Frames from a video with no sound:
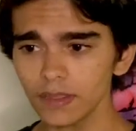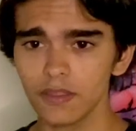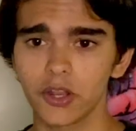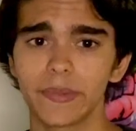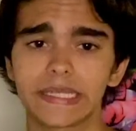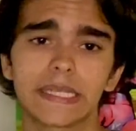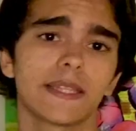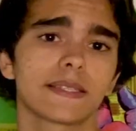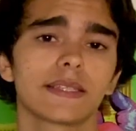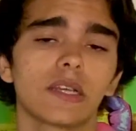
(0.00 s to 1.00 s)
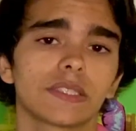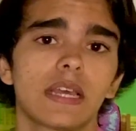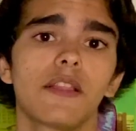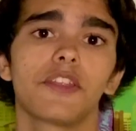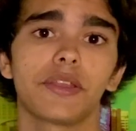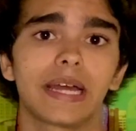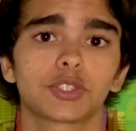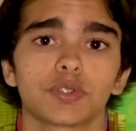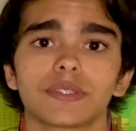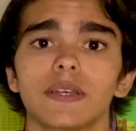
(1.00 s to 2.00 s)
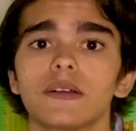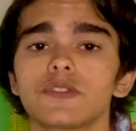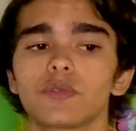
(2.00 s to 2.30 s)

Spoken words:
they're basically the cells, the natural cells,